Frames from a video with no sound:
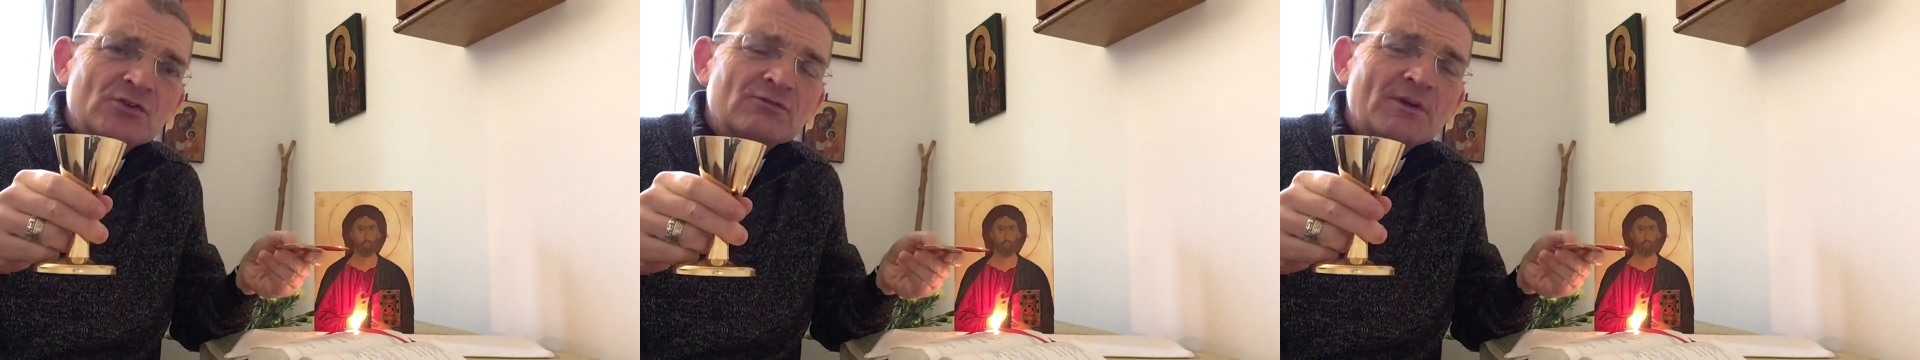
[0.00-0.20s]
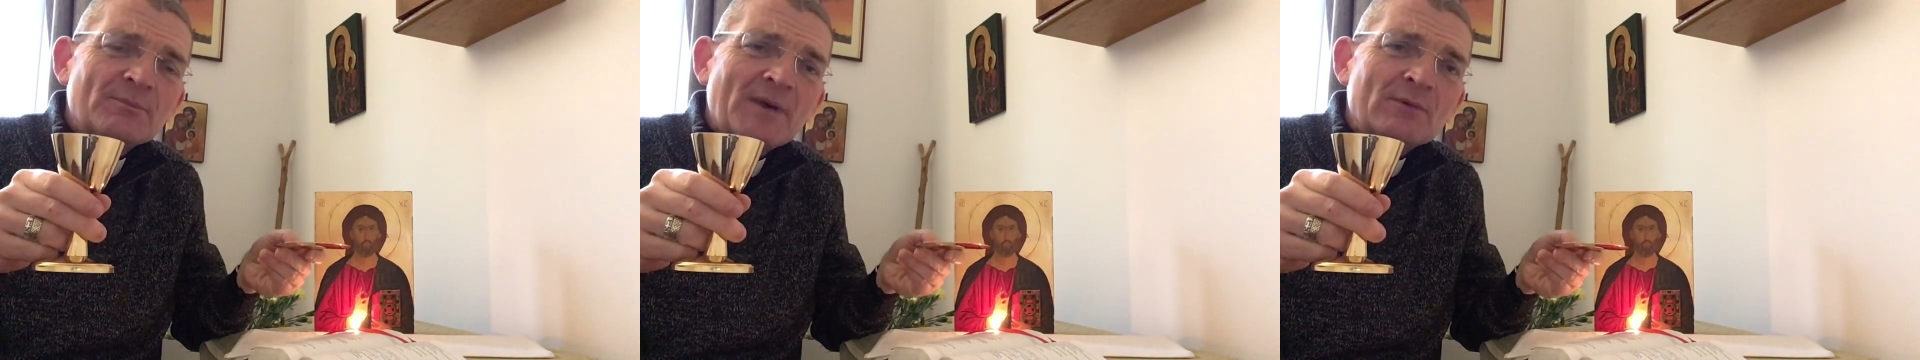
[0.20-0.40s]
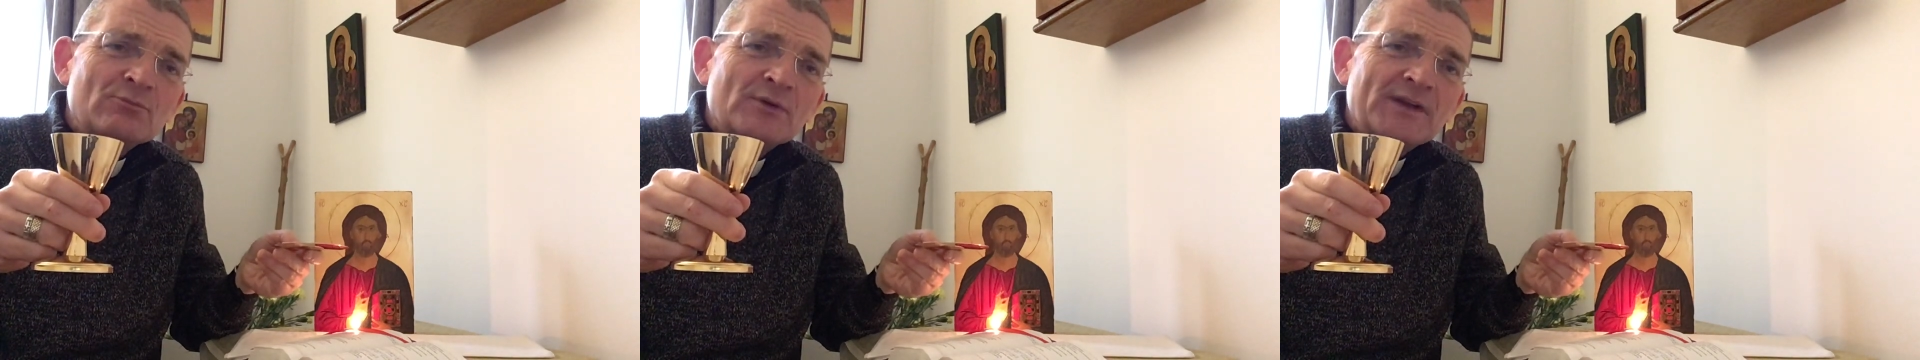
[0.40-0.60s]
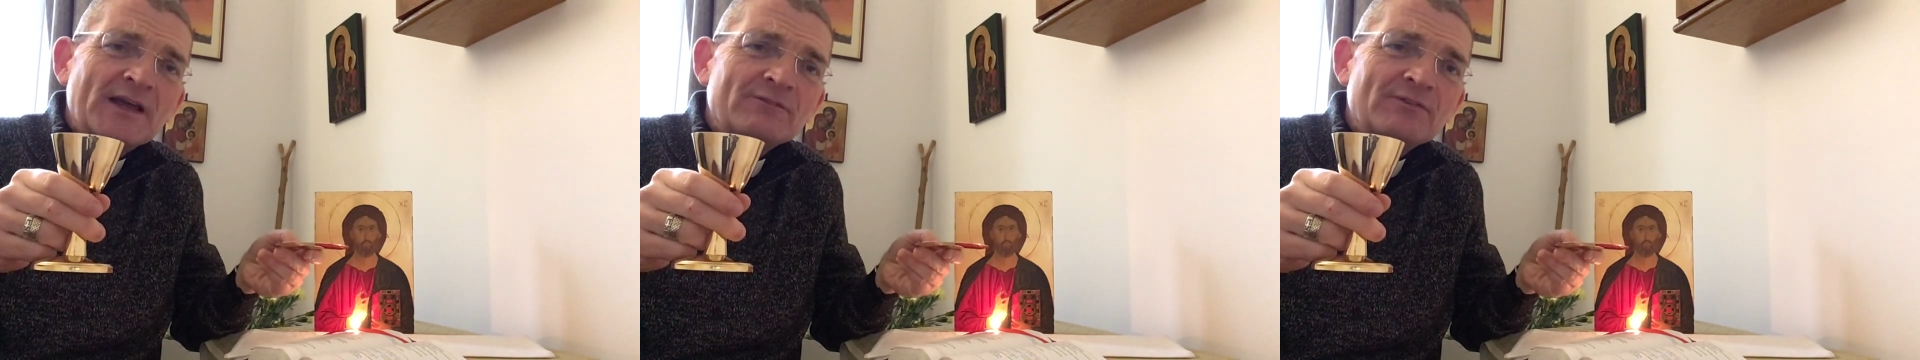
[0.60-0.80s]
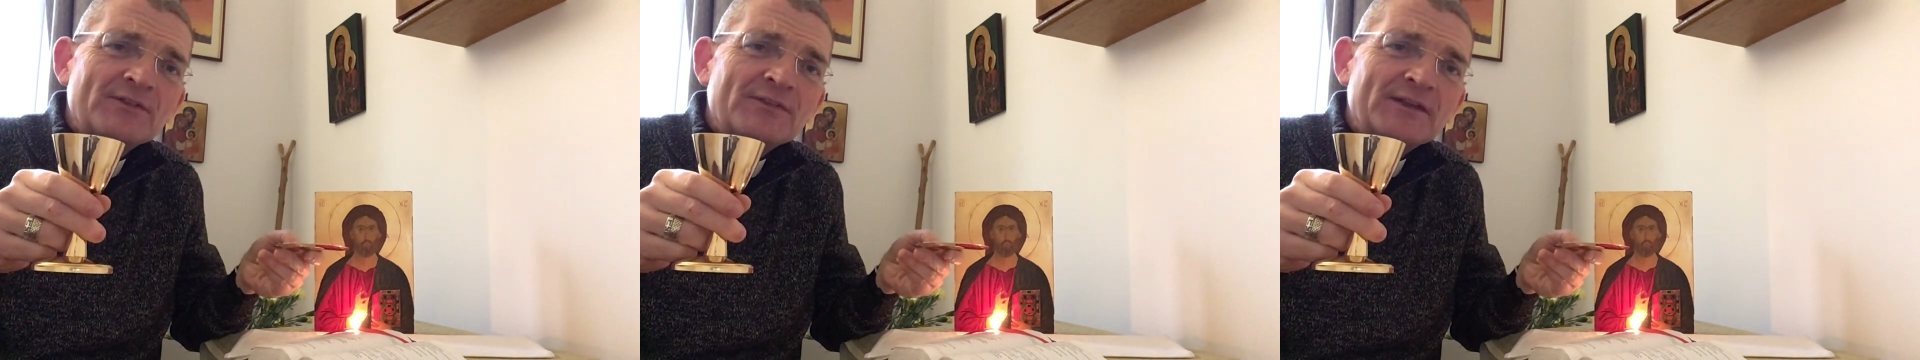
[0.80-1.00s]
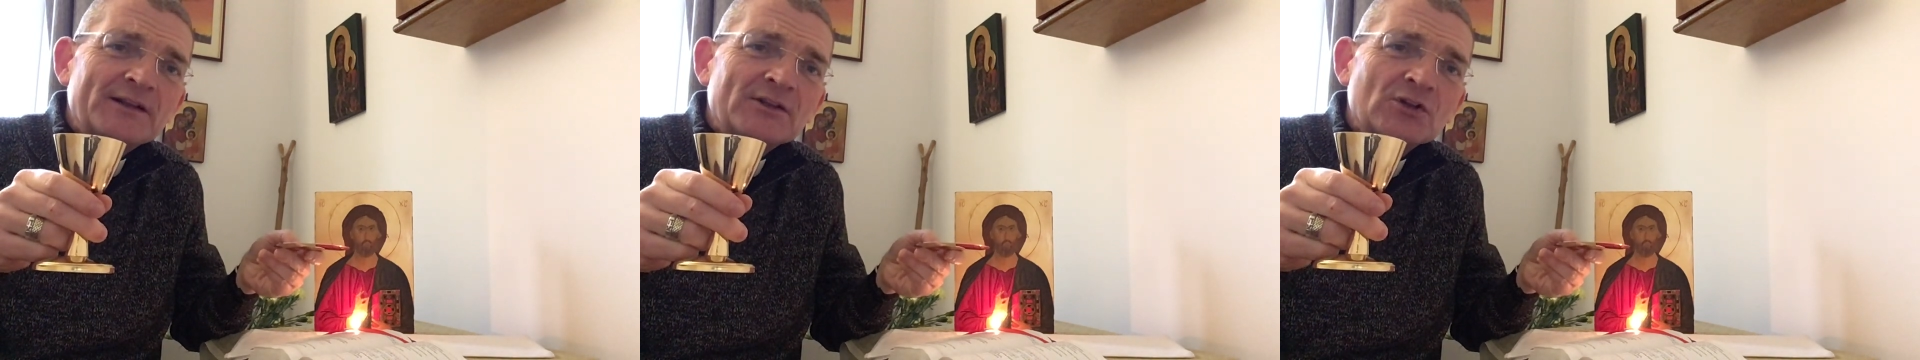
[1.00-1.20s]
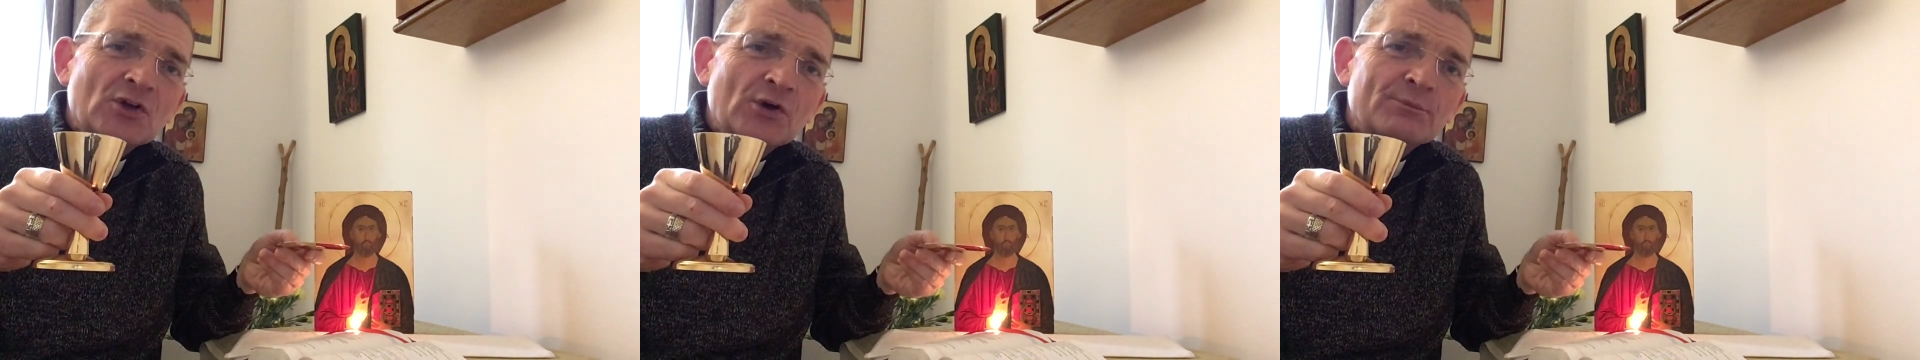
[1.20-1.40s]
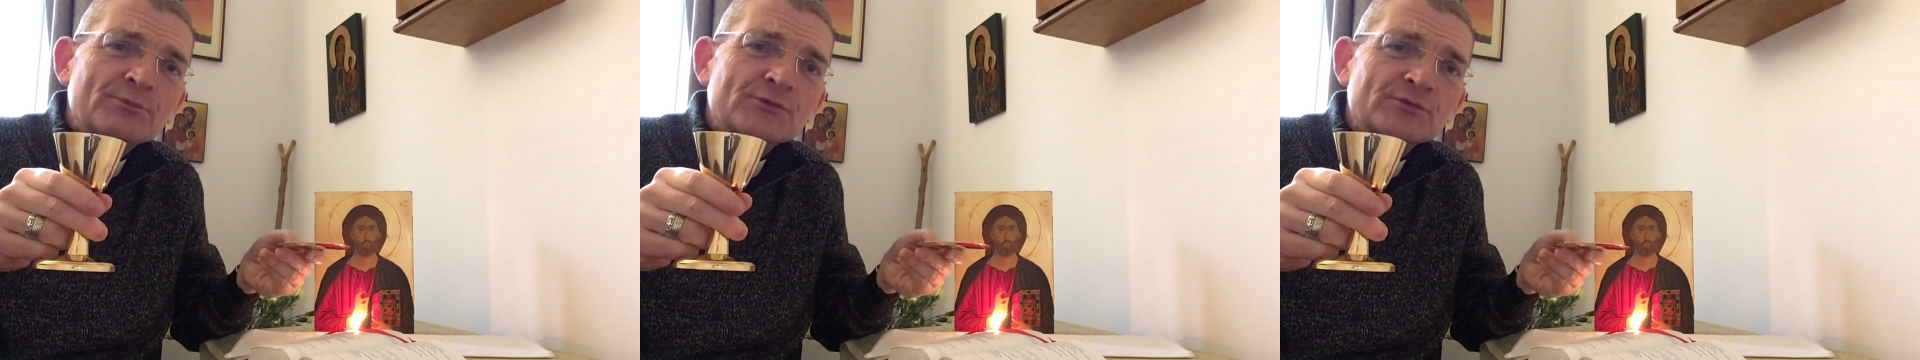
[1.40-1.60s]
remembering everything
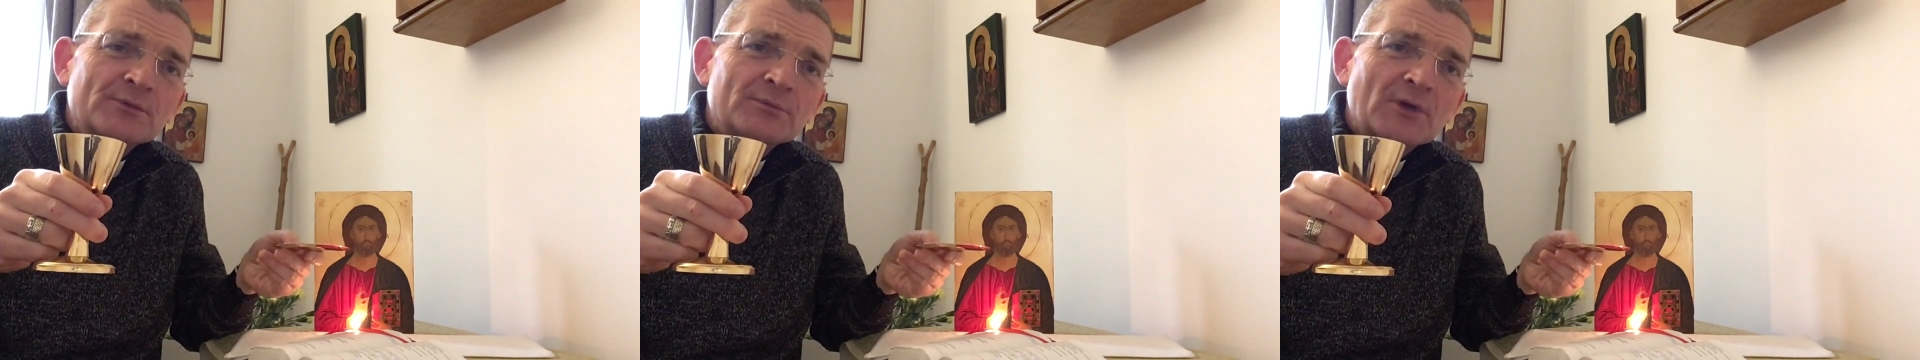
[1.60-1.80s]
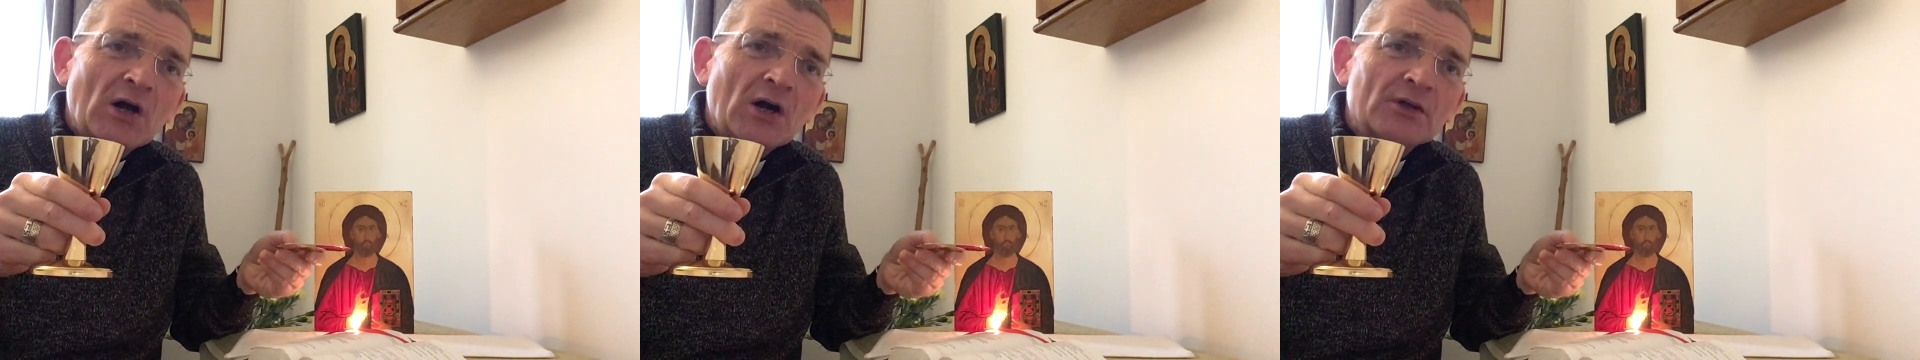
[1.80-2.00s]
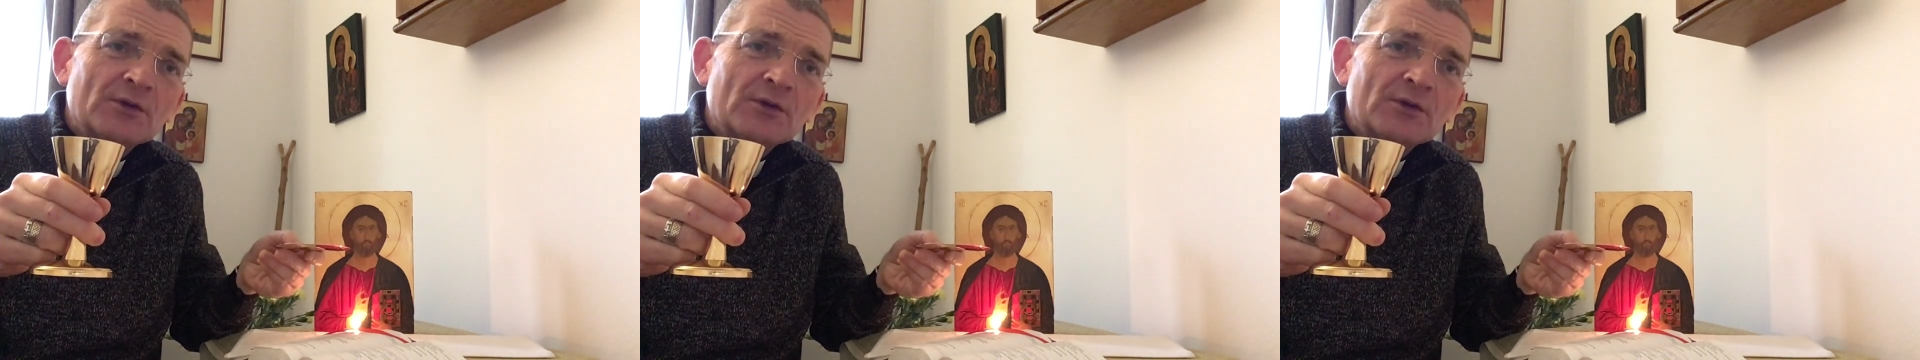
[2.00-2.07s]
comes from God.